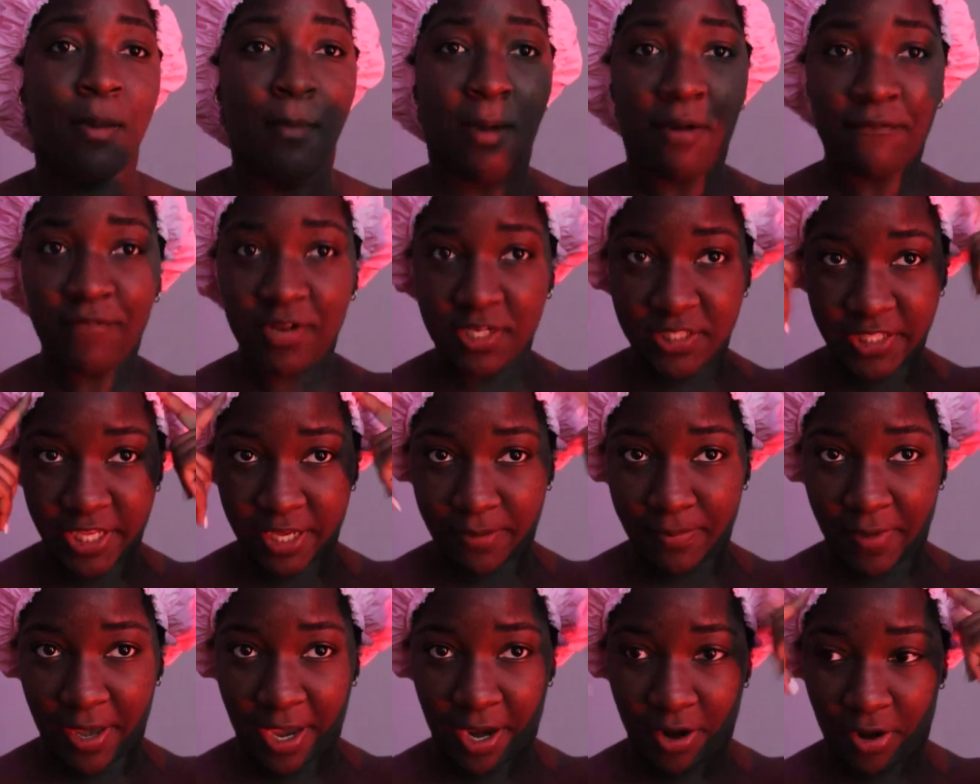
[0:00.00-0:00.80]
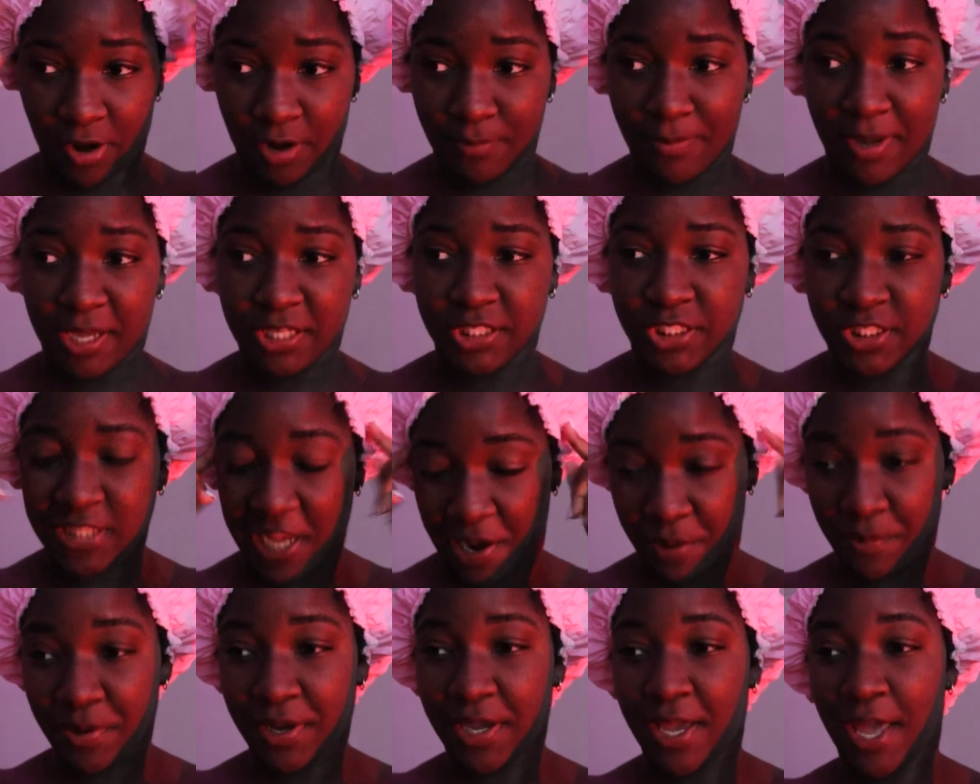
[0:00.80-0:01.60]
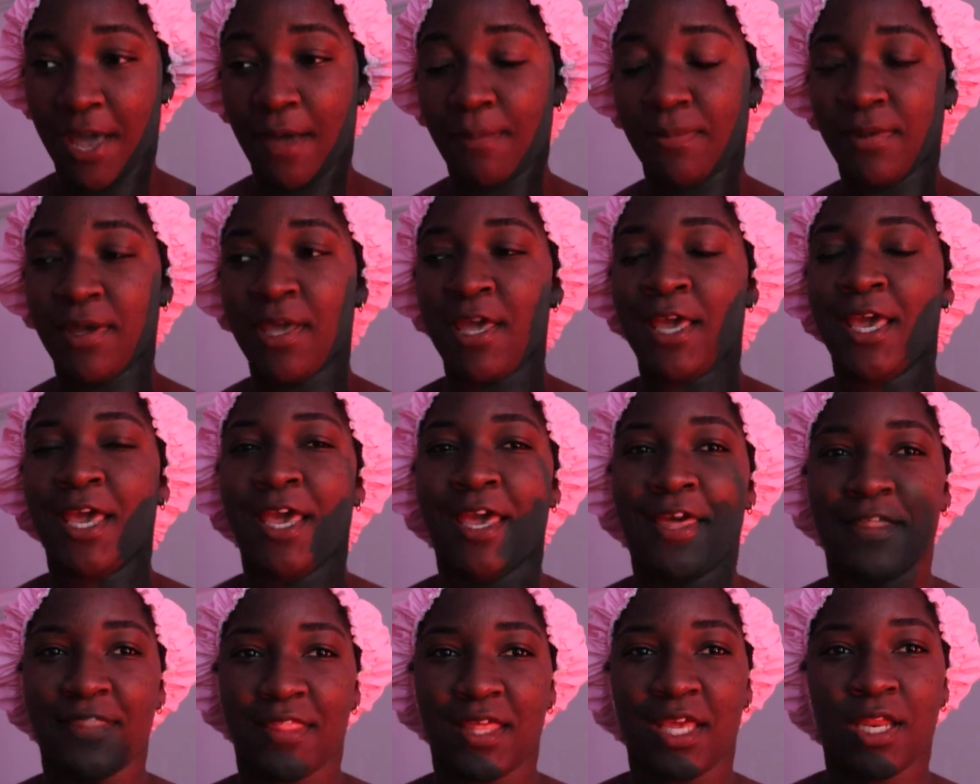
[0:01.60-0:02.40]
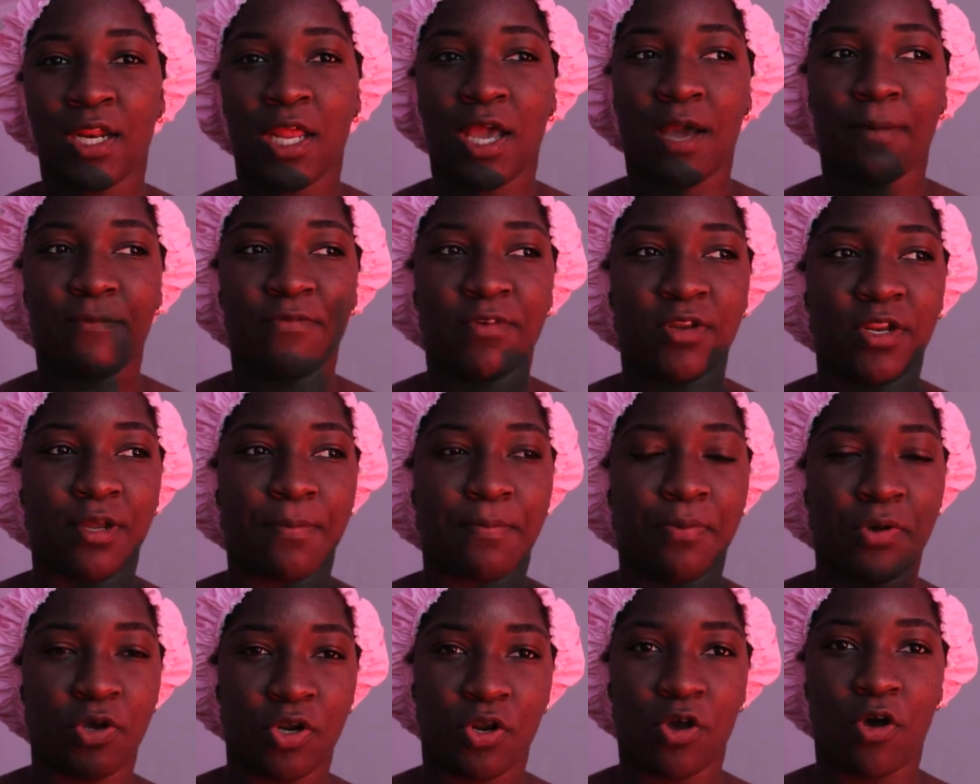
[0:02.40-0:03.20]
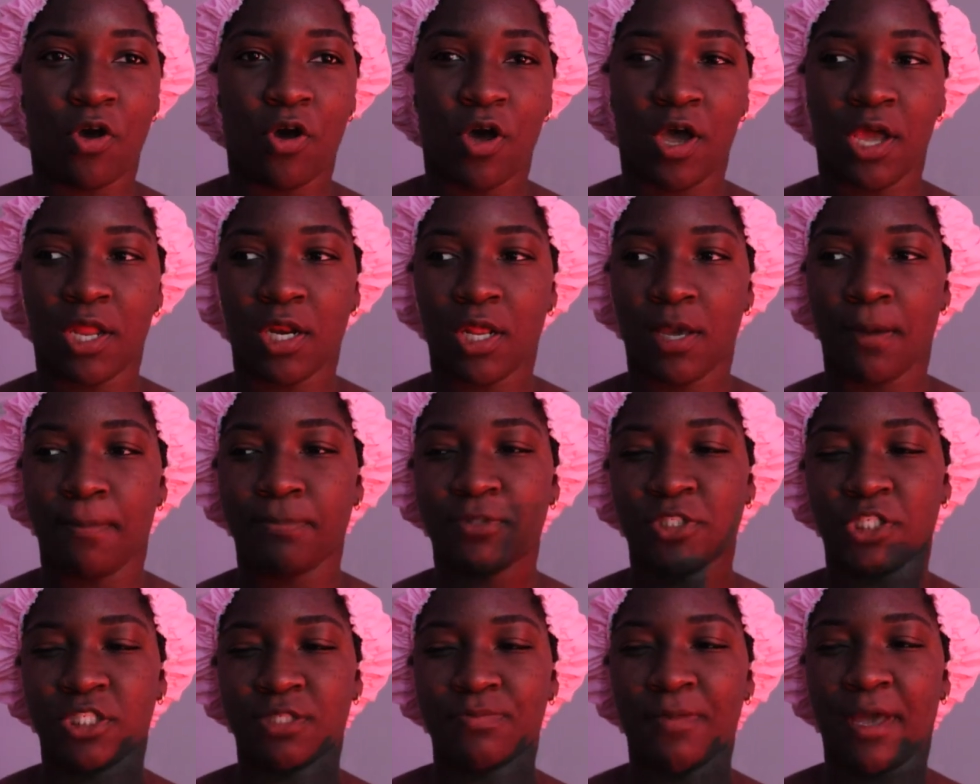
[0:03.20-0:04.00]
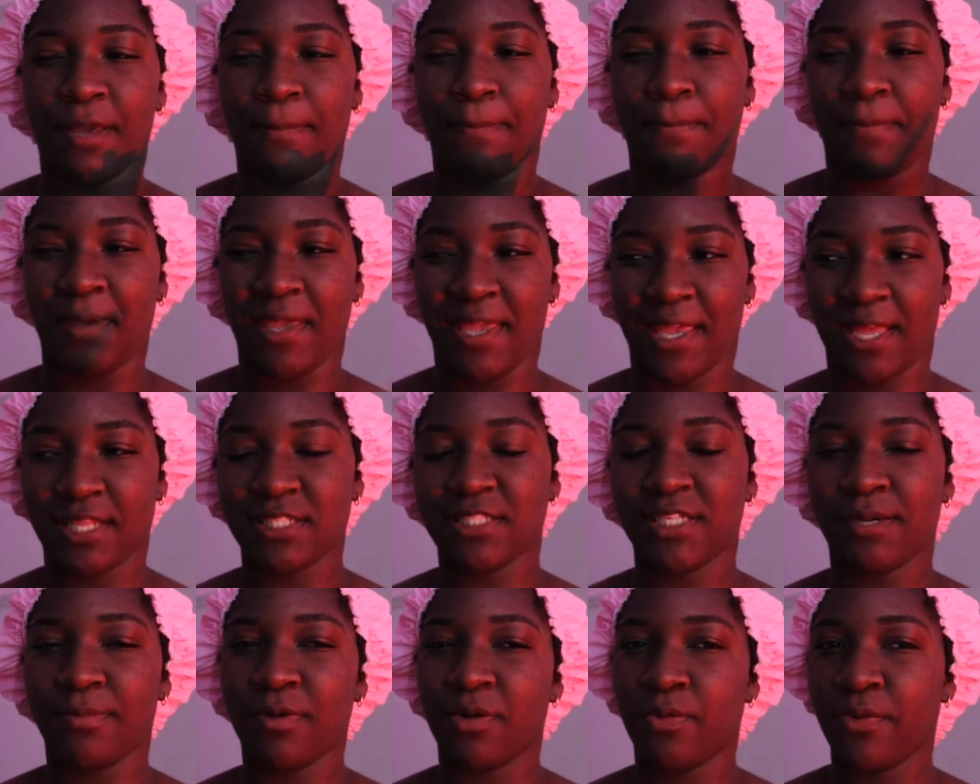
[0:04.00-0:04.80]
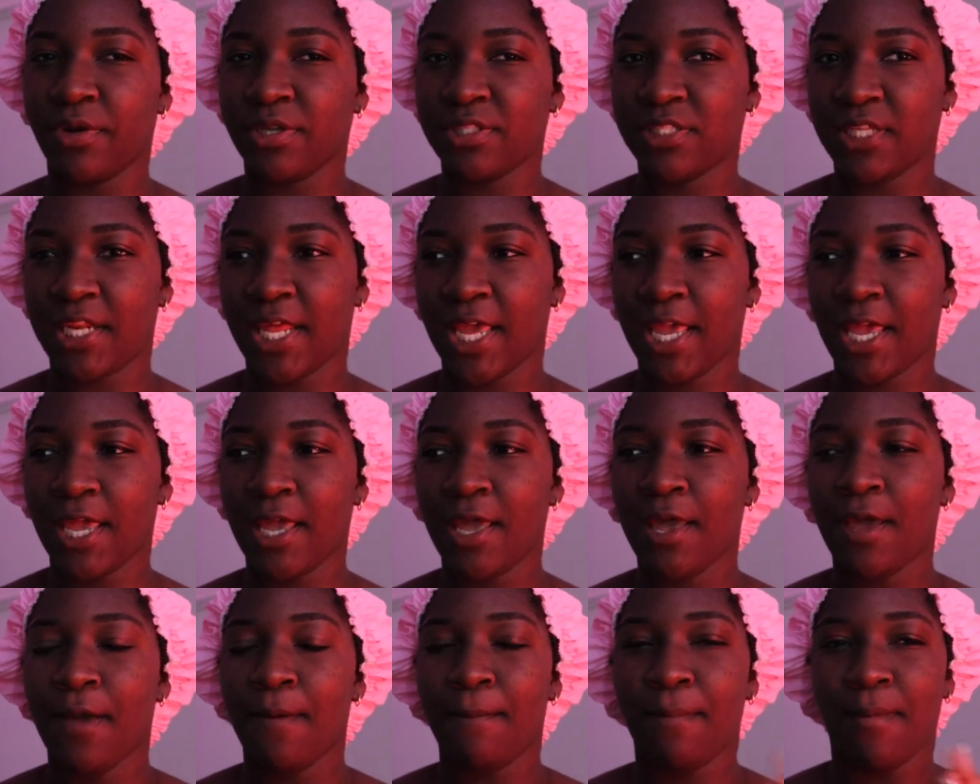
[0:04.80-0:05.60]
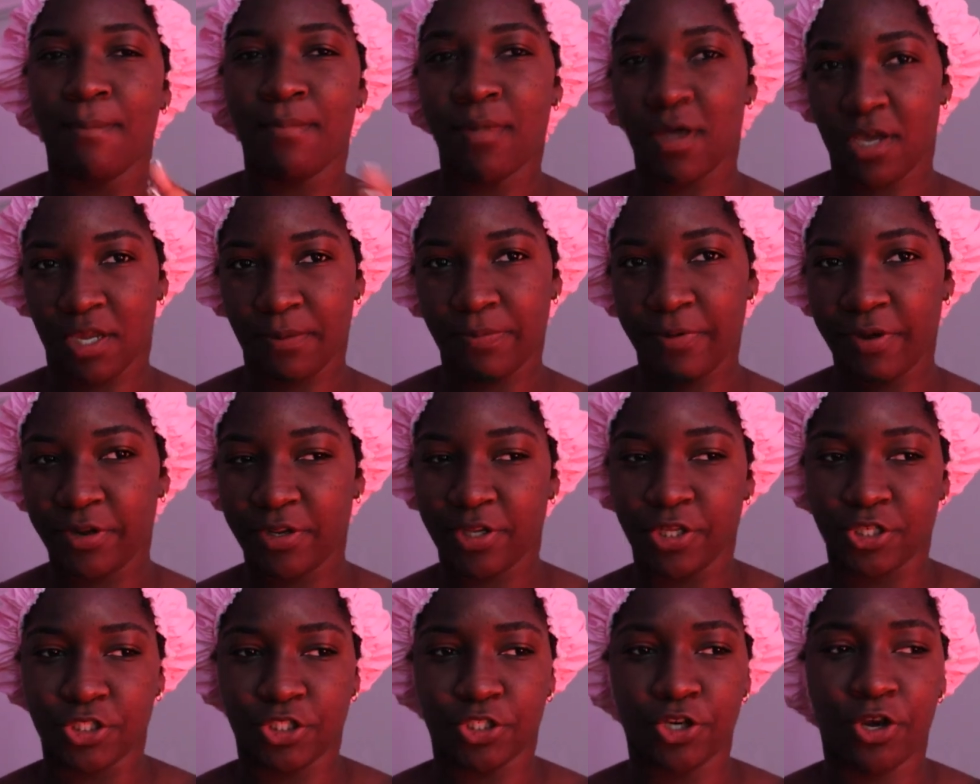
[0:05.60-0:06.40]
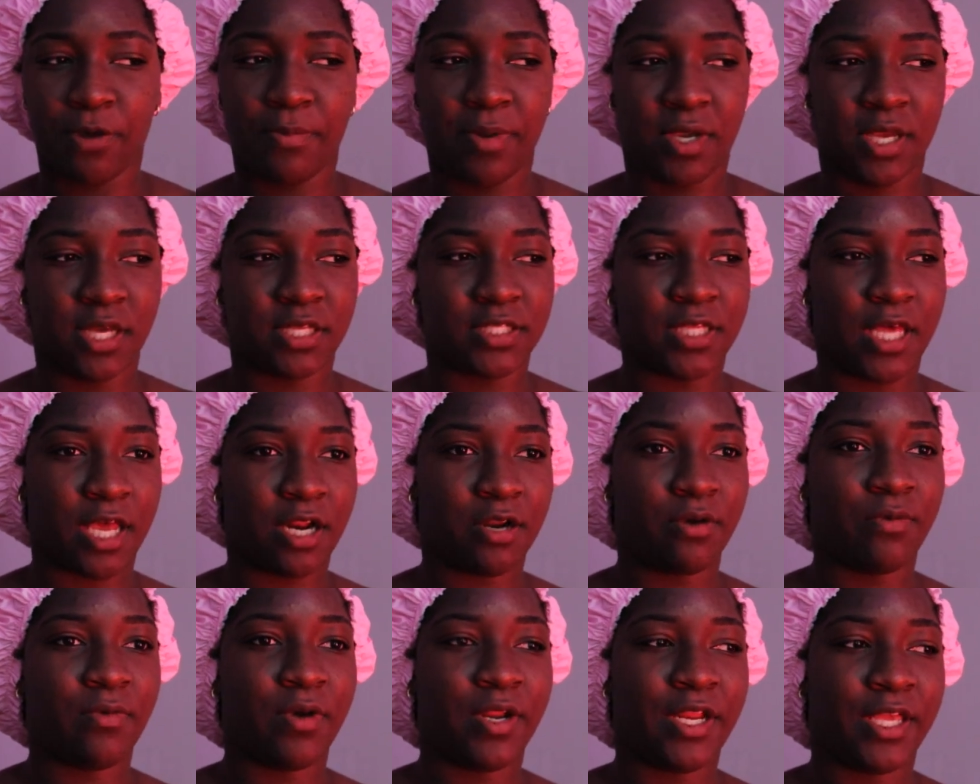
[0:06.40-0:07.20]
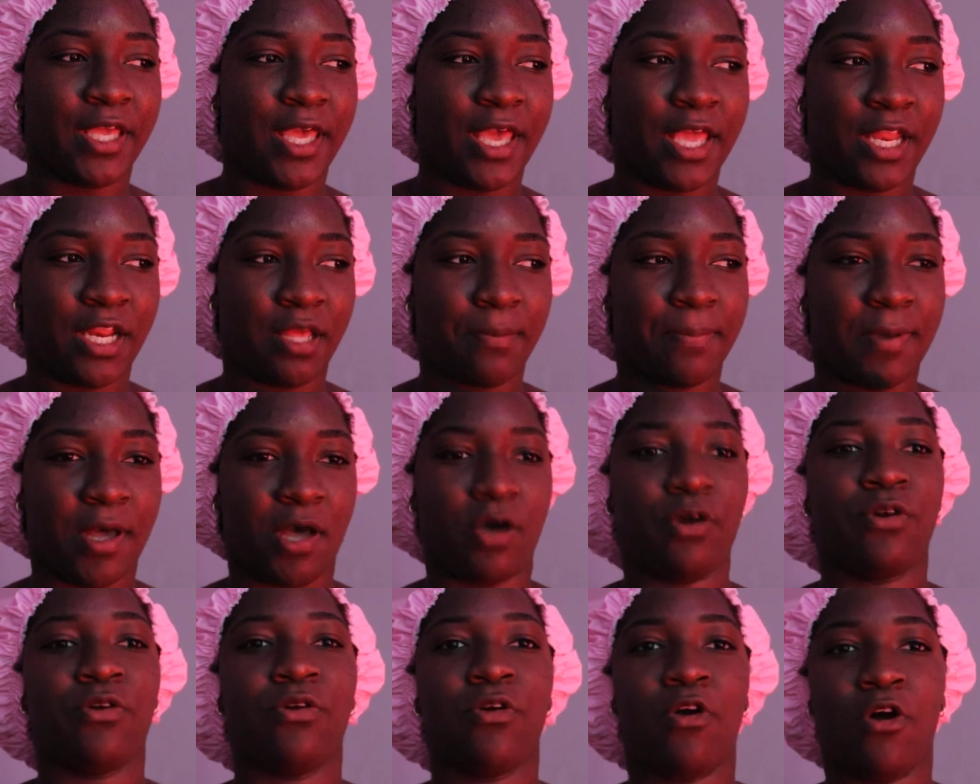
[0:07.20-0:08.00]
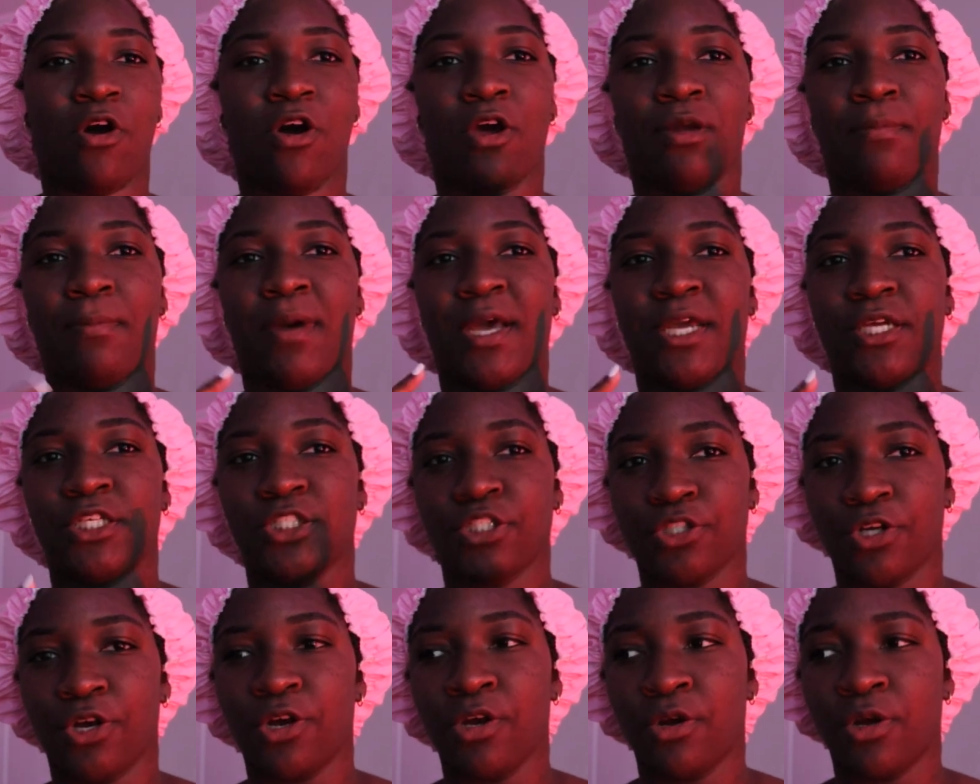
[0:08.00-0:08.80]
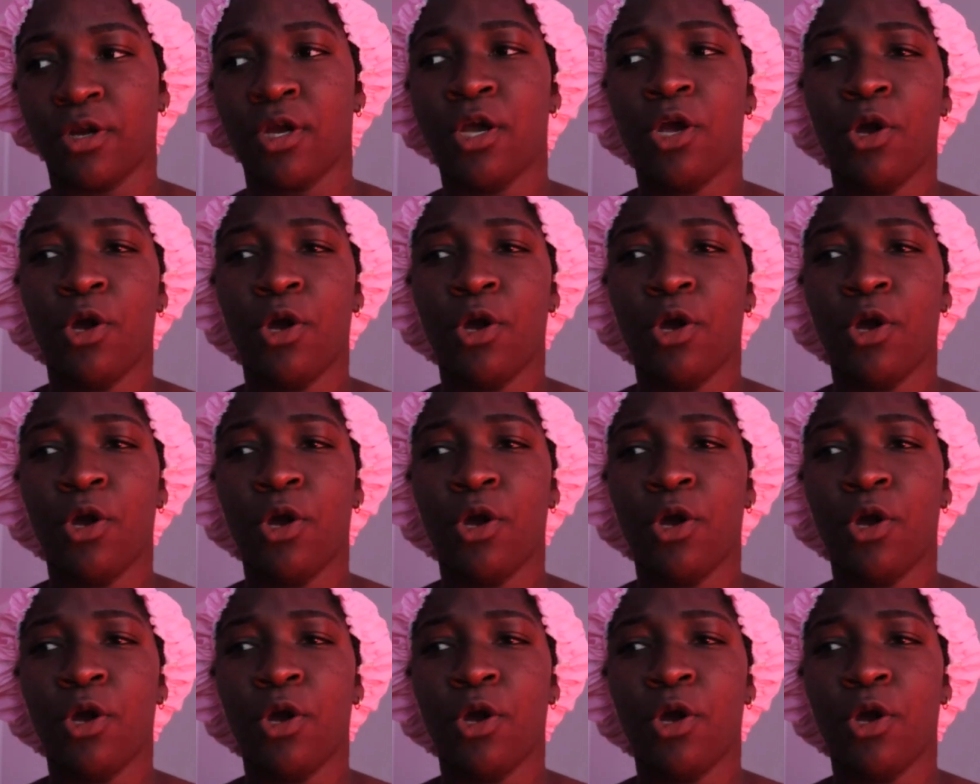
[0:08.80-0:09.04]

I'm gonna take my hair out of my shower cap, and then I'm gonna put on just my pants I'm gonna wear today. I'm not gonna put on the shirt because I don't want to get any powder on my shirt,